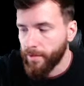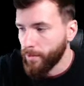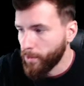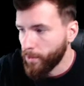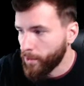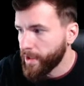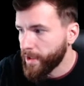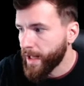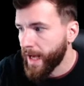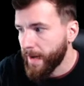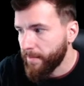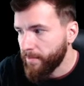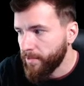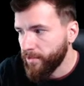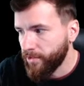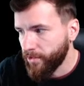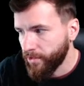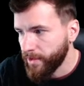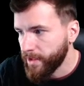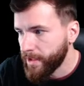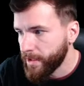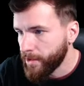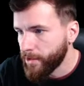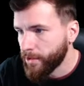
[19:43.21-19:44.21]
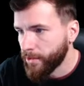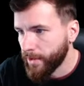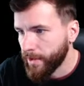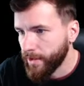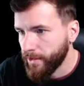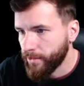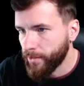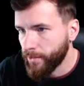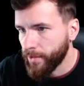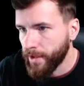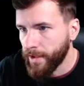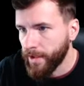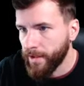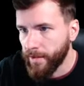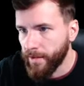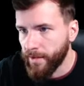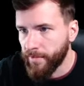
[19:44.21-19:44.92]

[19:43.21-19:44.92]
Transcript: would obviously increase, right?